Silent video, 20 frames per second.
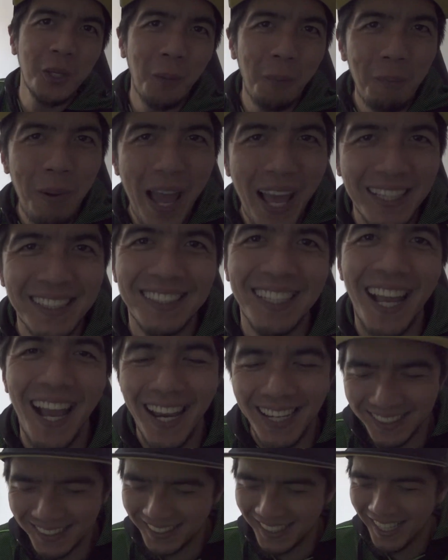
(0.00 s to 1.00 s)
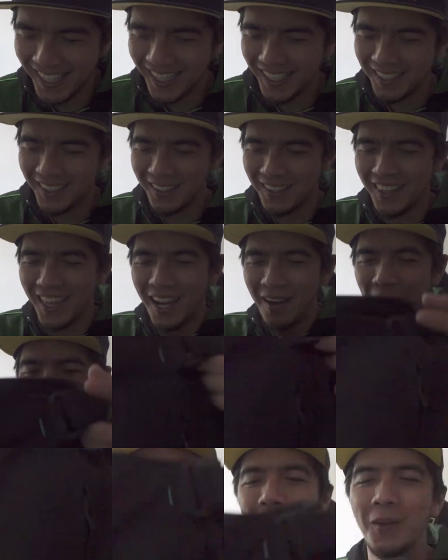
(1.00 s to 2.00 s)
yung pants, guys. There
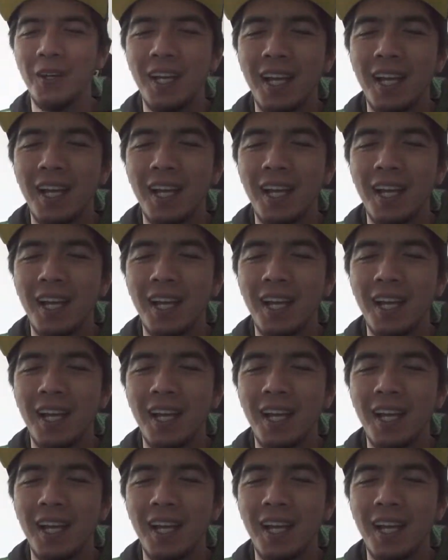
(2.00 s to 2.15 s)
we go.